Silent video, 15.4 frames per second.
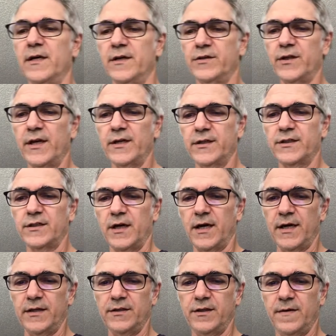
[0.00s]

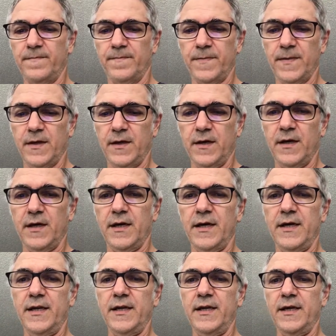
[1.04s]
genocides.
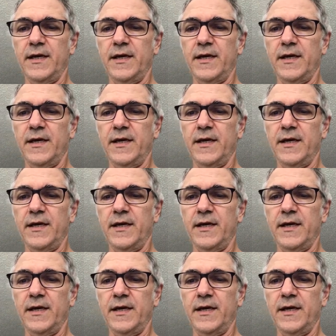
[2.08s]
And,